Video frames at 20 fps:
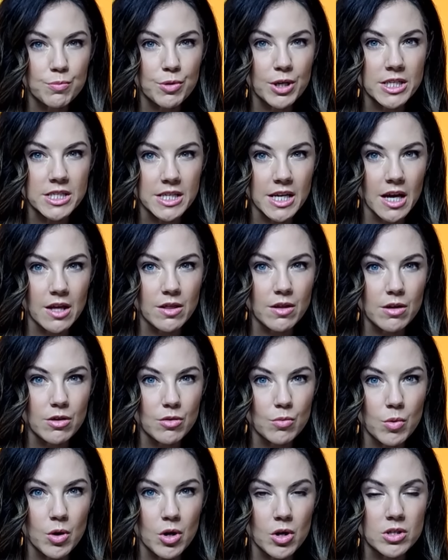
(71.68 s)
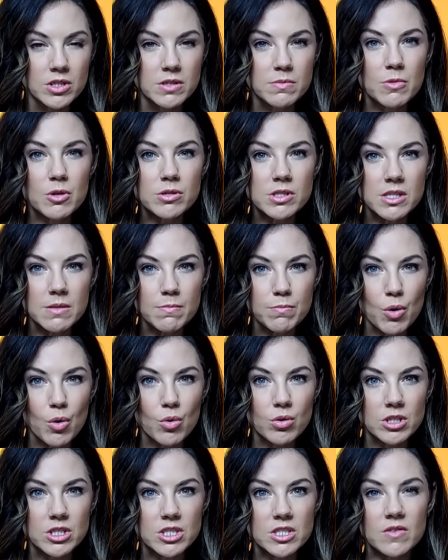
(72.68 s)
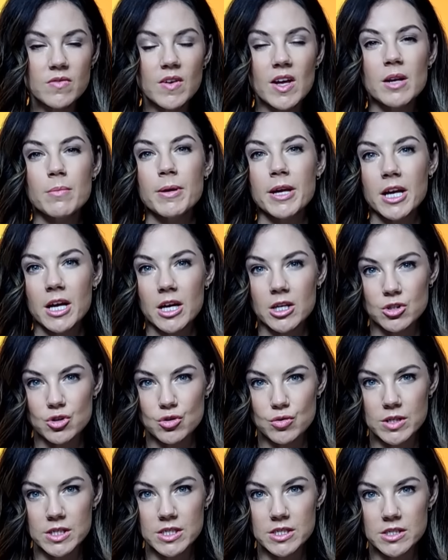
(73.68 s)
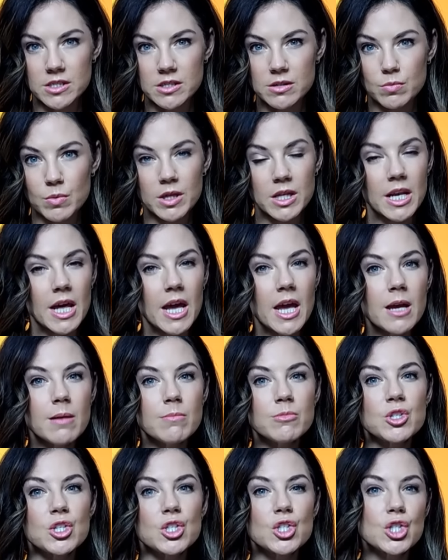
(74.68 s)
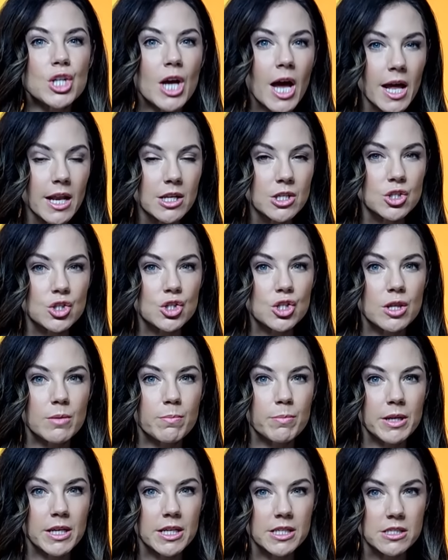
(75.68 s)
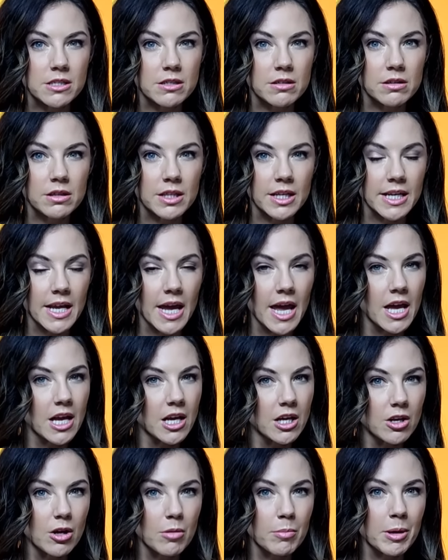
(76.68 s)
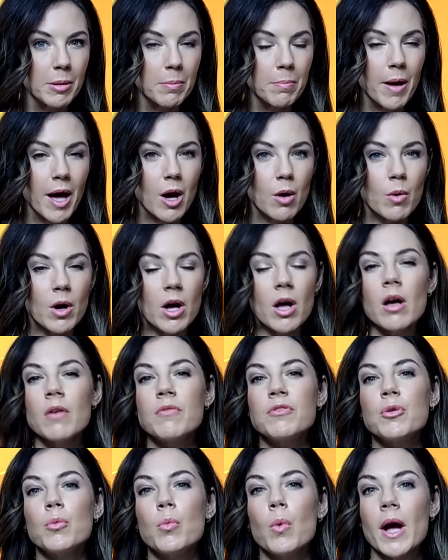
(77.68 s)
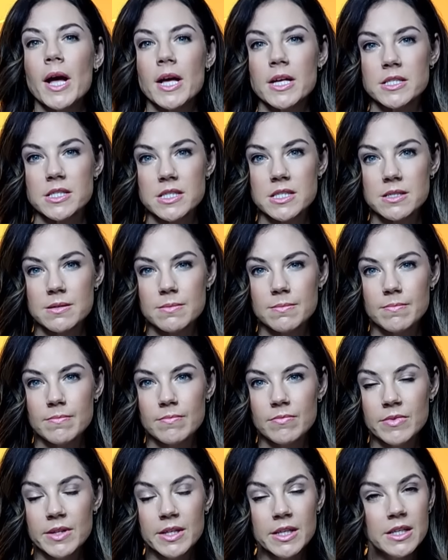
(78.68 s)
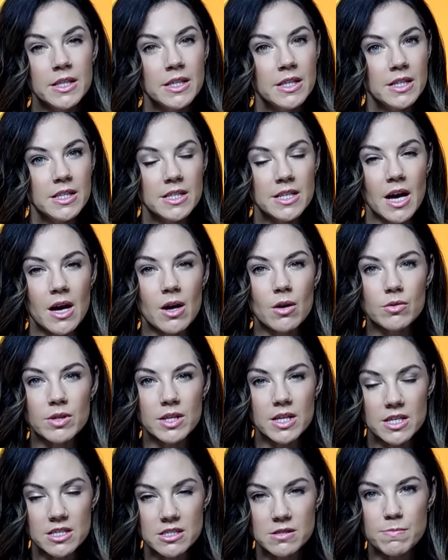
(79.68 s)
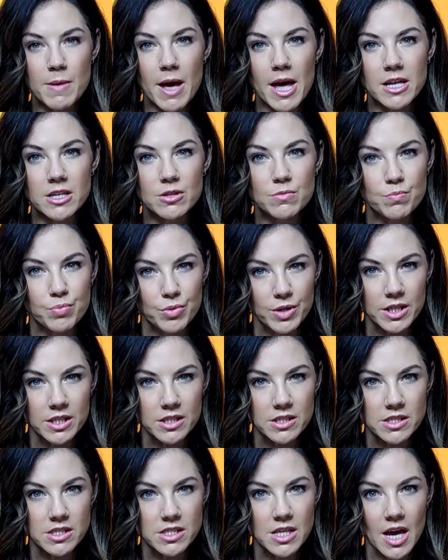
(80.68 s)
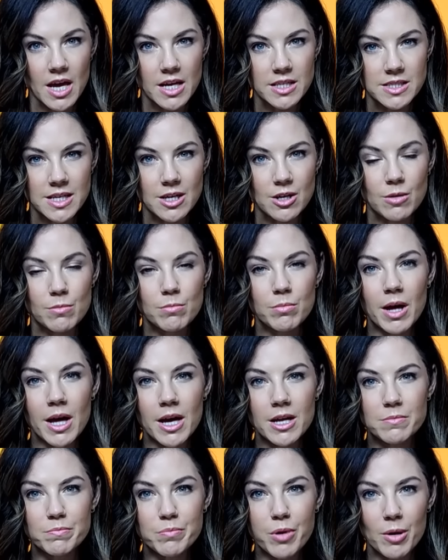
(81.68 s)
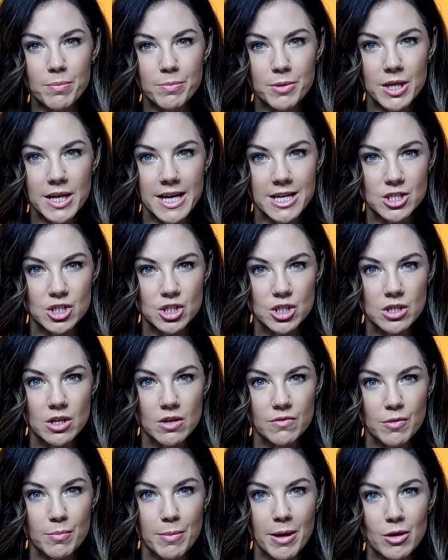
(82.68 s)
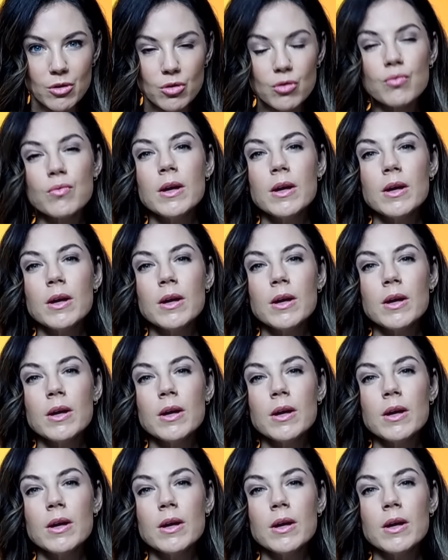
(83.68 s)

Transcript: to bring together the world's most important developing countries, with an aim to challenge the political and economic power of the West. Now, the expanded BRICS has a combined population of about